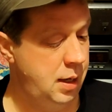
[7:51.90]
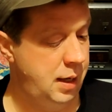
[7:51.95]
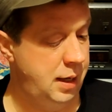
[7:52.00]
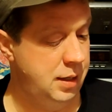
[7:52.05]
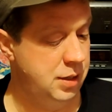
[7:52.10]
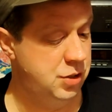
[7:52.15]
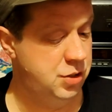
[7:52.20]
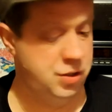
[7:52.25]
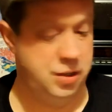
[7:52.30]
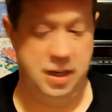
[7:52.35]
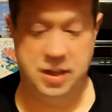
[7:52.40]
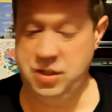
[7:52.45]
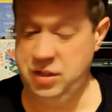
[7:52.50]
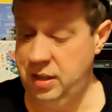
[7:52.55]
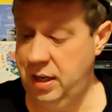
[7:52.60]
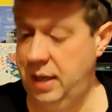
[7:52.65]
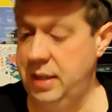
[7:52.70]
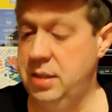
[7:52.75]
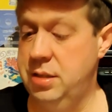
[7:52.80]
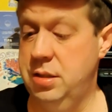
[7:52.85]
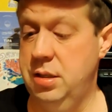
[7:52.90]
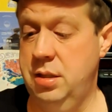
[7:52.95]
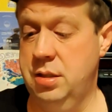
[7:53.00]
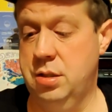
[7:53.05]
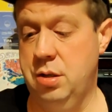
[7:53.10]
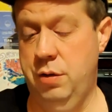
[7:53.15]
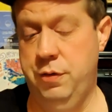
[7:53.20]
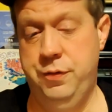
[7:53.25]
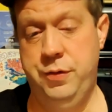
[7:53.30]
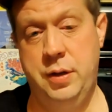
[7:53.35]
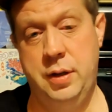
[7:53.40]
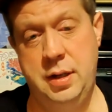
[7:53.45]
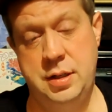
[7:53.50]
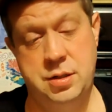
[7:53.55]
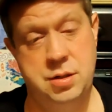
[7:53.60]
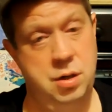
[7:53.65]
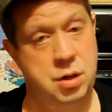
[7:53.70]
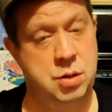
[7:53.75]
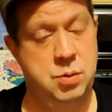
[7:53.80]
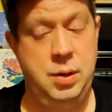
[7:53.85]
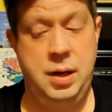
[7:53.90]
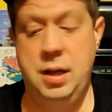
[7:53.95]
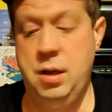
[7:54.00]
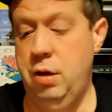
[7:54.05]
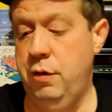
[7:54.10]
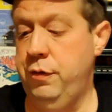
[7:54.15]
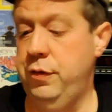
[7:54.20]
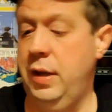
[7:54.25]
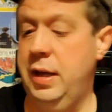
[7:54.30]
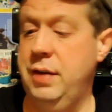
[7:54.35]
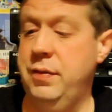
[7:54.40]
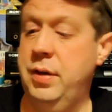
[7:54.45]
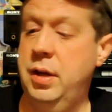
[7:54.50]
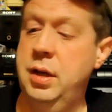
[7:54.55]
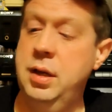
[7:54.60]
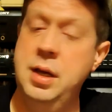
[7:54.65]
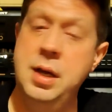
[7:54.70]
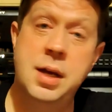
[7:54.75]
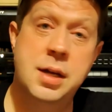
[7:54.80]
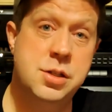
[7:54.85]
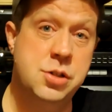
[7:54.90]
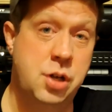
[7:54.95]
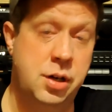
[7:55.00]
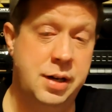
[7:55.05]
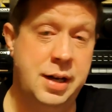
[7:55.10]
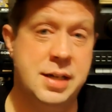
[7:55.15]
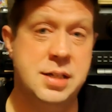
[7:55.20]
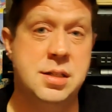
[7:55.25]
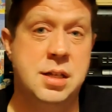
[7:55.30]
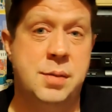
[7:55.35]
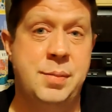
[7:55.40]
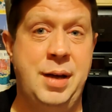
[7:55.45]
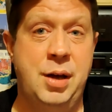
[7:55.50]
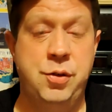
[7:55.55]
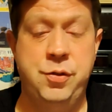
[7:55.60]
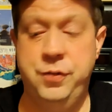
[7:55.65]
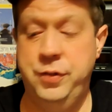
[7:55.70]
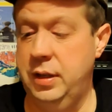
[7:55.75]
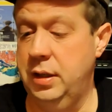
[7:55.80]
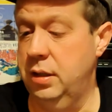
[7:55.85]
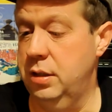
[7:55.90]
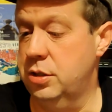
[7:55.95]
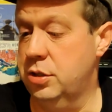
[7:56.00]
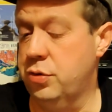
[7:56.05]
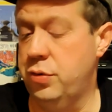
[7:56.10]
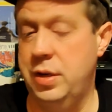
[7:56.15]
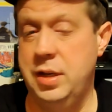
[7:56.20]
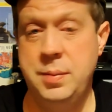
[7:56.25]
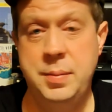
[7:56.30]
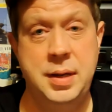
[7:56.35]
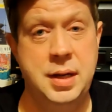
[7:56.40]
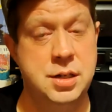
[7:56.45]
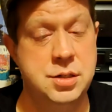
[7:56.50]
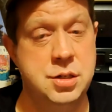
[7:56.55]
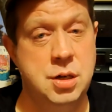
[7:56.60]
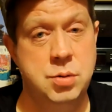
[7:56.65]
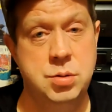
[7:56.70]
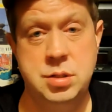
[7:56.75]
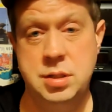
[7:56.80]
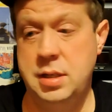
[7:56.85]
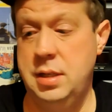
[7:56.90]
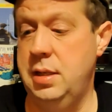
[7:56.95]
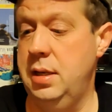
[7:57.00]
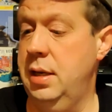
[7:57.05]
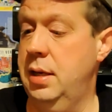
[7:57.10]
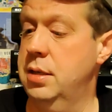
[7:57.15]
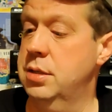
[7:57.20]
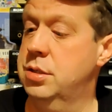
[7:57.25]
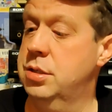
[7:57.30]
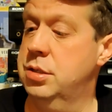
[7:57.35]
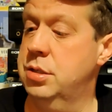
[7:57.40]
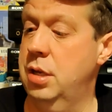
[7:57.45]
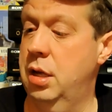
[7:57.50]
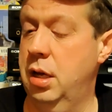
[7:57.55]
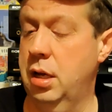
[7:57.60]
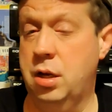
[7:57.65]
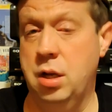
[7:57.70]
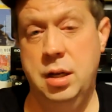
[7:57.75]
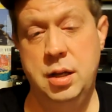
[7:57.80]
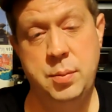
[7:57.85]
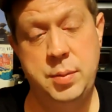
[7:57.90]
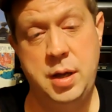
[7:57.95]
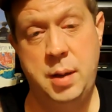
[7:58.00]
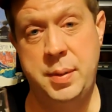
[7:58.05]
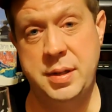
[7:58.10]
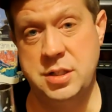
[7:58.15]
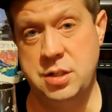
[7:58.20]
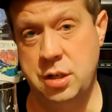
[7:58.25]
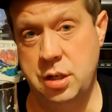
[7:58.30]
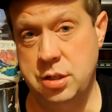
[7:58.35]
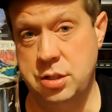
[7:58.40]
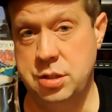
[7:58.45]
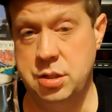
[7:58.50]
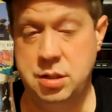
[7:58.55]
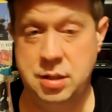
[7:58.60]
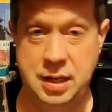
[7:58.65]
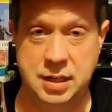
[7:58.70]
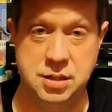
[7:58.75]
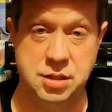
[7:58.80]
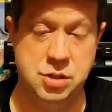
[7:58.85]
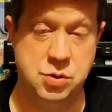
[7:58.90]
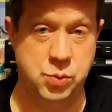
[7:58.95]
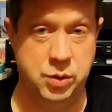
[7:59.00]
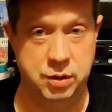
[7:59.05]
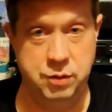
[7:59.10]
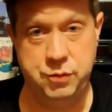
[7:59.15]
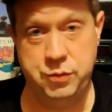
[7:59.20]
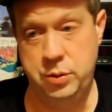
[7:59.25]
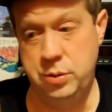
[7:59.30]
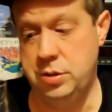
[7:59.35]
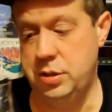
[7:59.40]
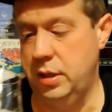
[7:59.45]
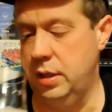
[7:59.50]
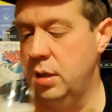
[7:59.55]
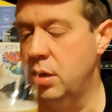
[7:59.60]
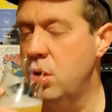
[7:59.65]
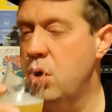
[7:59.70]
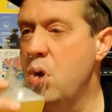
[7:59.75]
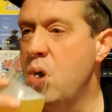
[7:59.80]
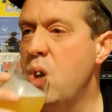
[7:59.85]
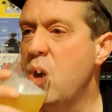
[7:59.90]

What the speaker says: It's nice. It's got quite a lot of flavour. It's got a nice thick mouthfeel. It's creamy. It's oaty. It's got a little bit of bitterness. Nice and sweet, fruity.